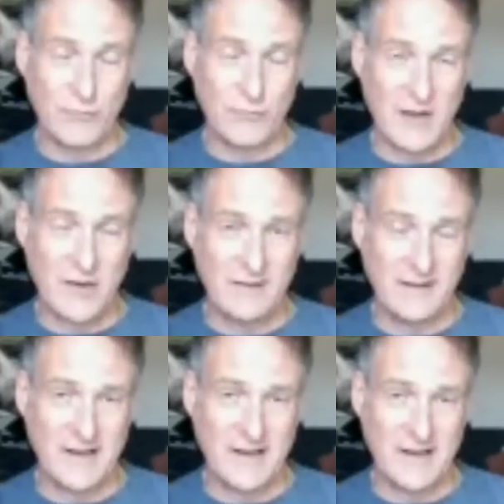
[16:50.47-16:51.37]

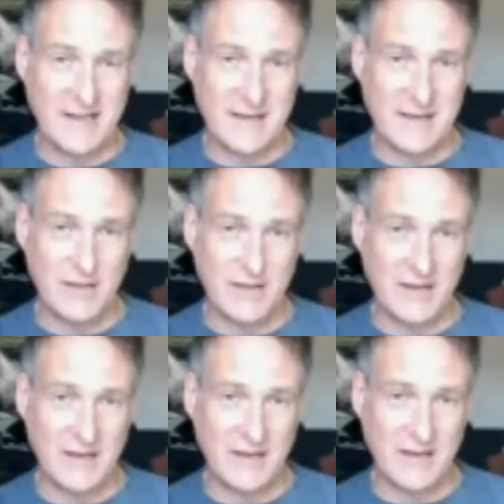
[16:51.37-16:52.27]
Cumbria? Is it going to
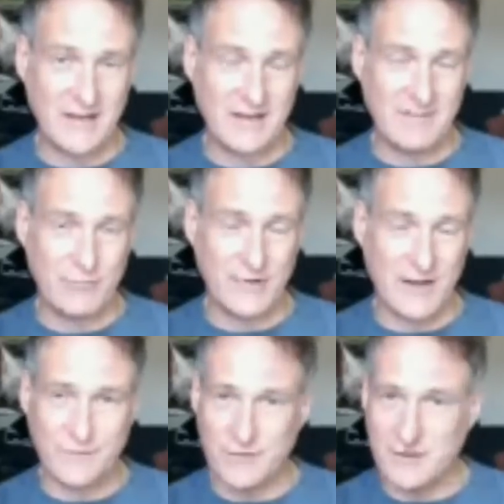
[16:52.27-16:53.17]
be
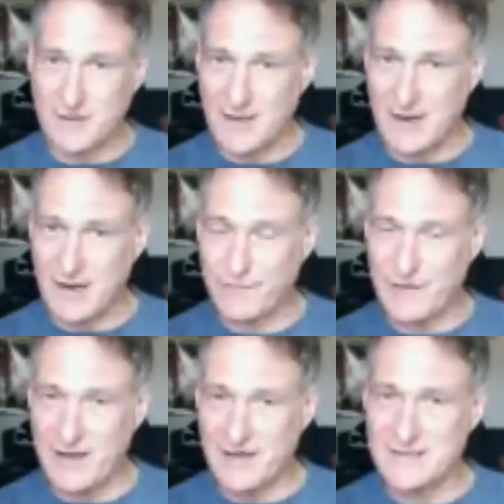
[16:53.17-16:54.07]
Bradford,
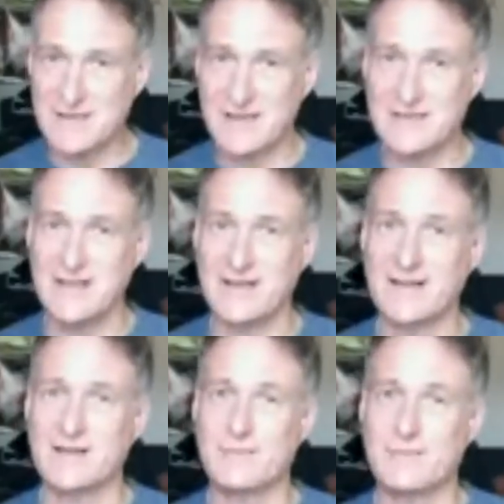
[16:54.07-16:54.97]
Halifax?
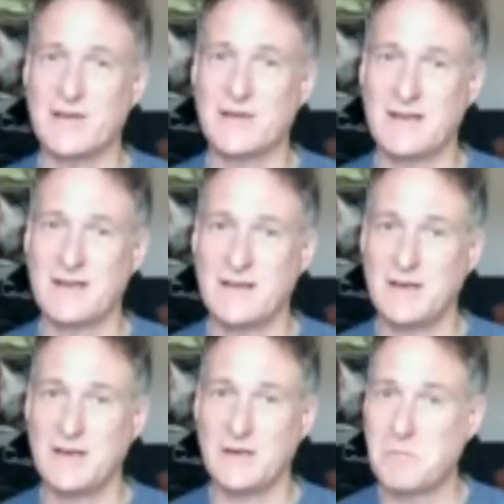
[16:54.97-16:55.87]
Is it going to
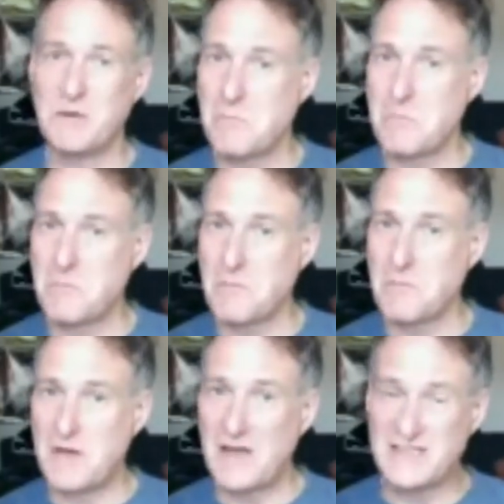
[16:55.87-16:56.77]
be
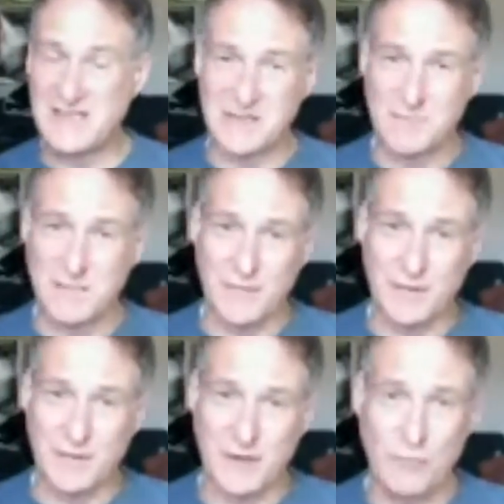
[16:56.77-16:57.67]
Essex
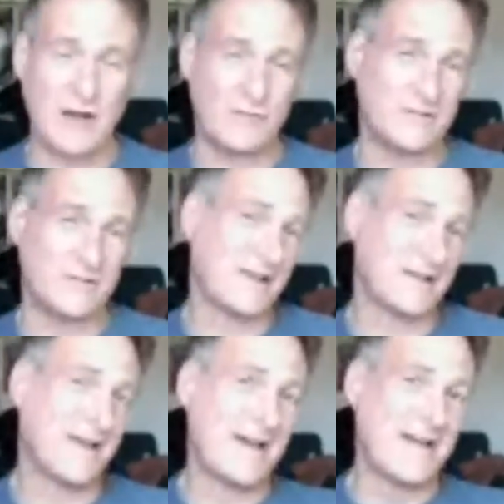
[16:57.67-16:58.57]
maybe? Who knows?
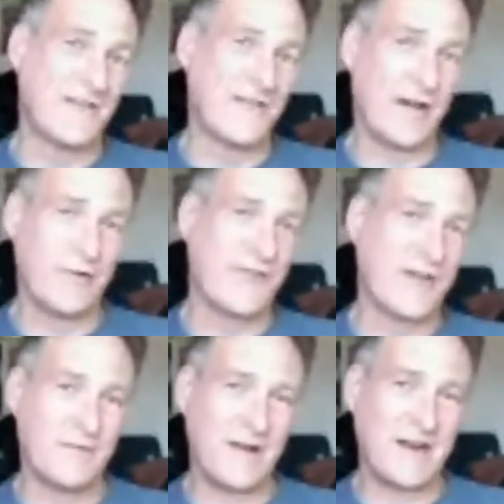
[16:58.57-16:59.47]

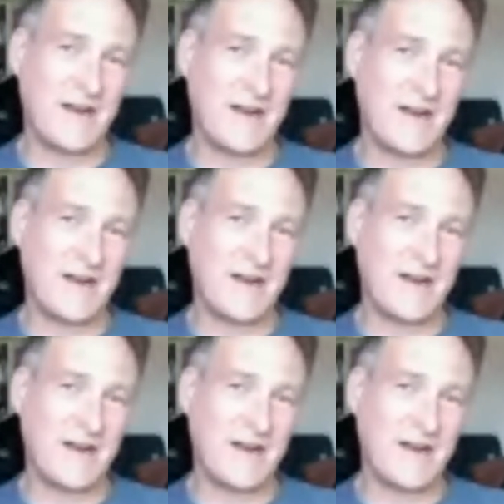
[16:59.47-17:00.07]
So anyway,